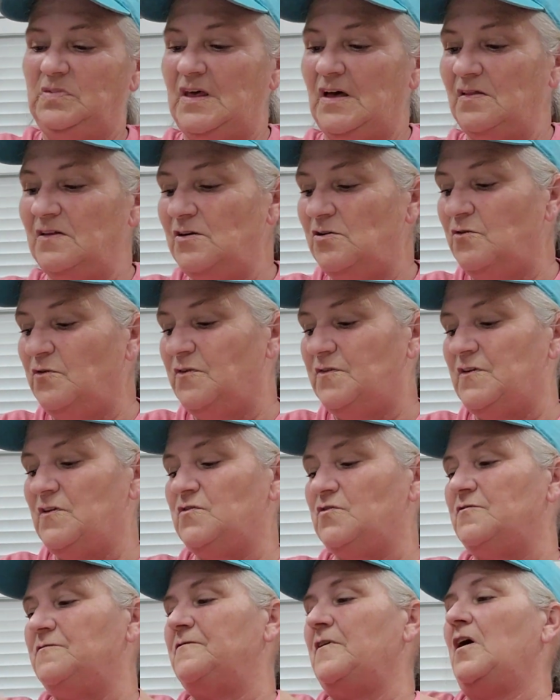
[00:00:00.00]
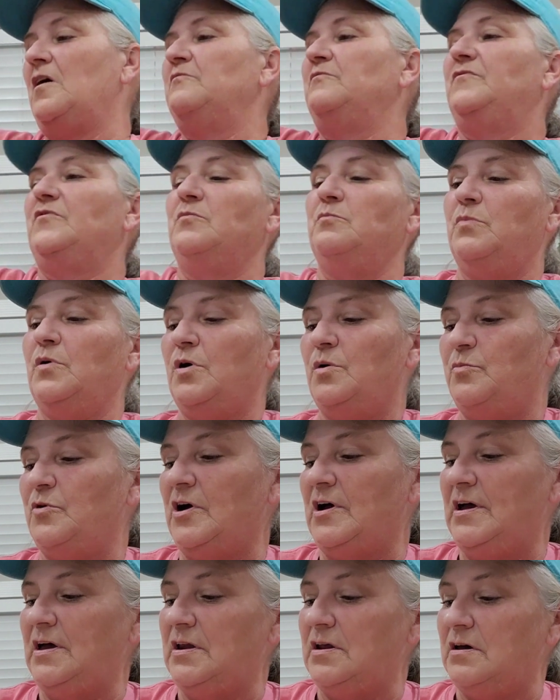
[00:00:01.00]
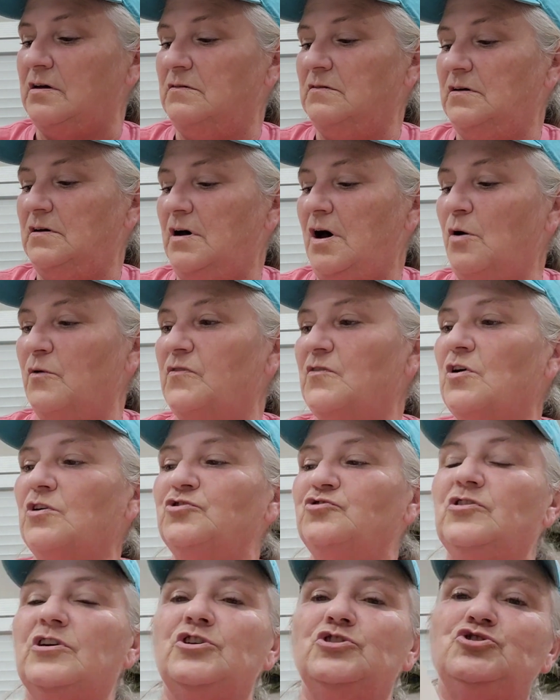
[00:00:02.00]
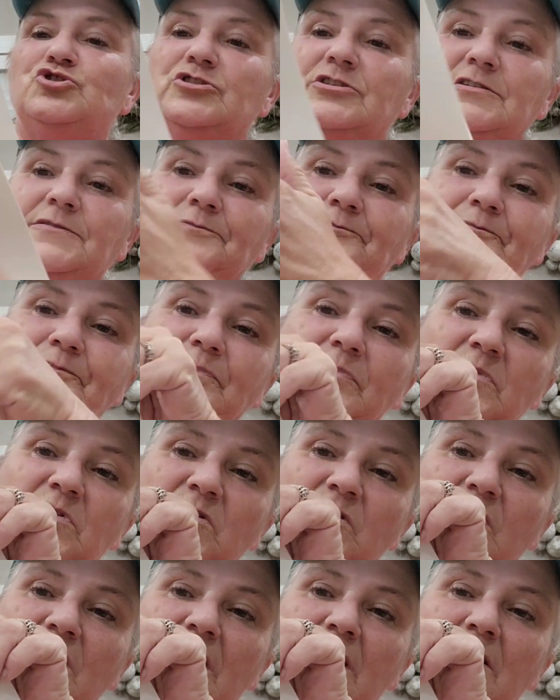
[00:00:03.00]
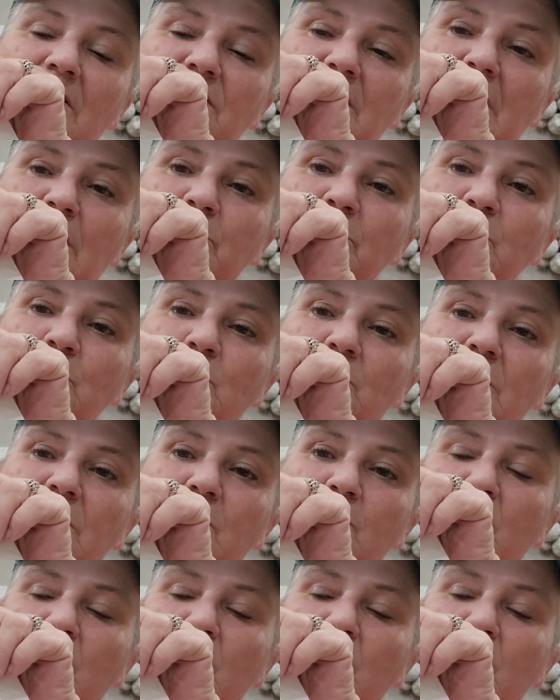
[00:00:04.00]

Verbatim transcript: that little scissor fob from Barbara Ana. Oh, it's called Trick or Treat. So that, that'll be one of